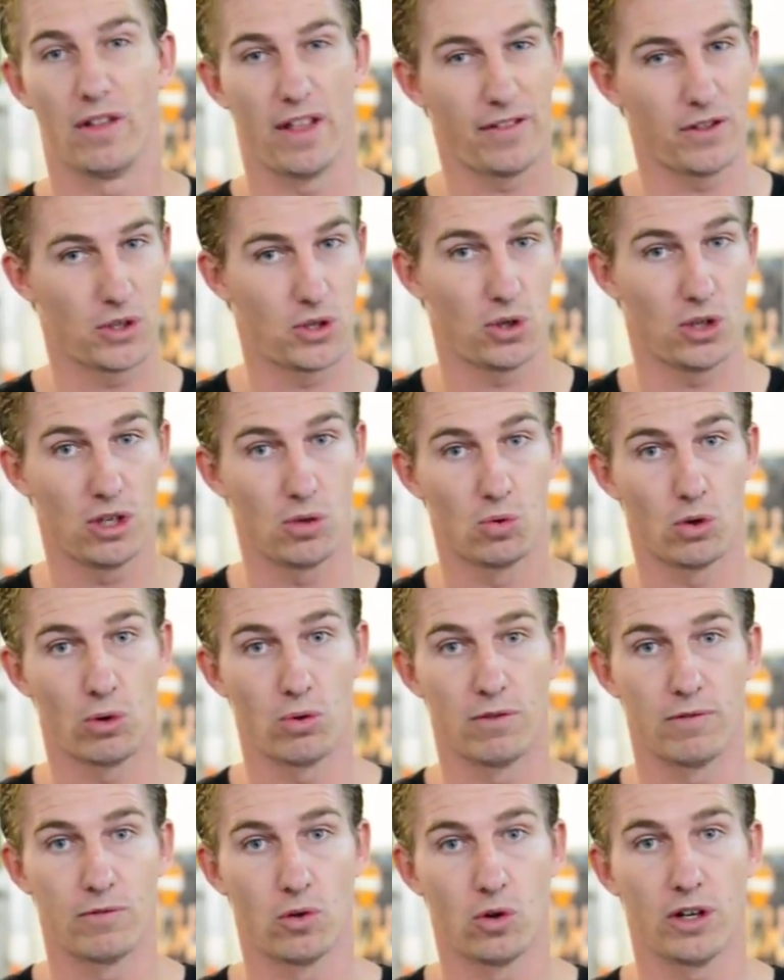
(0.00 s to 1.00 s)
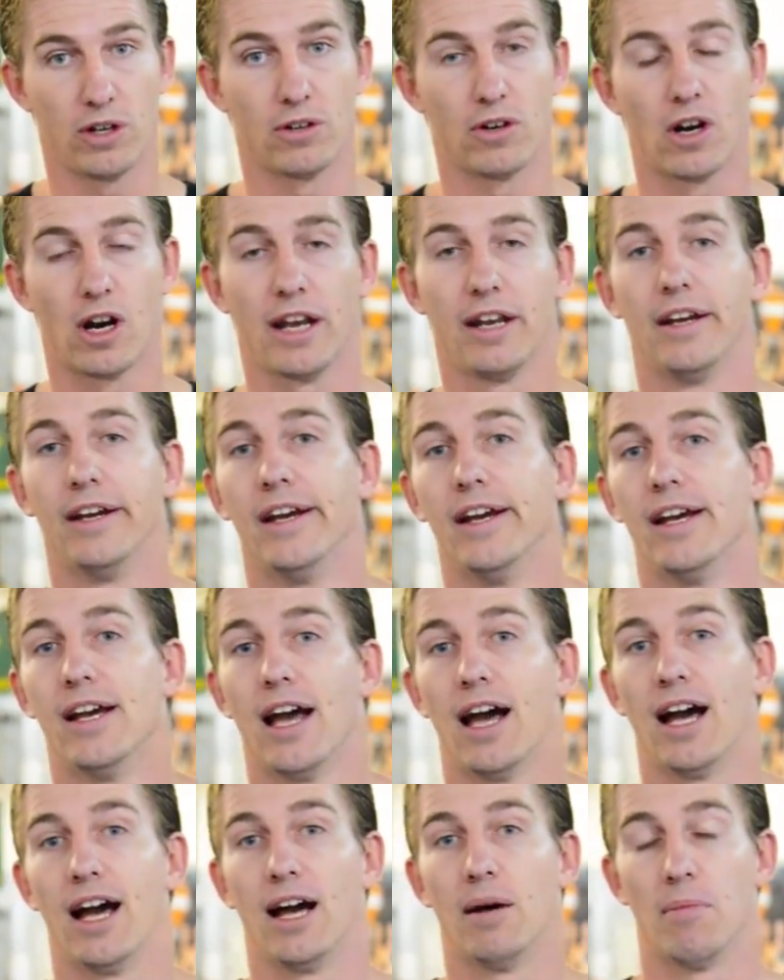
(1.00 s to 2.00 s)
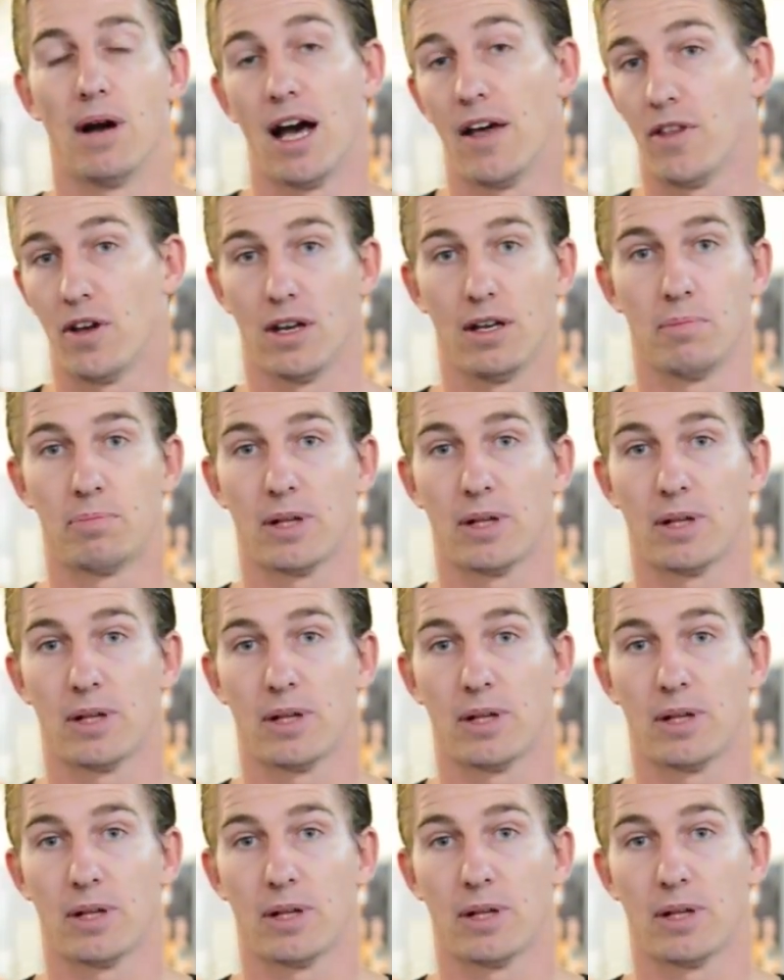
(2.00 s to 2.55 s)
They're the two you want to avoid, all right? Other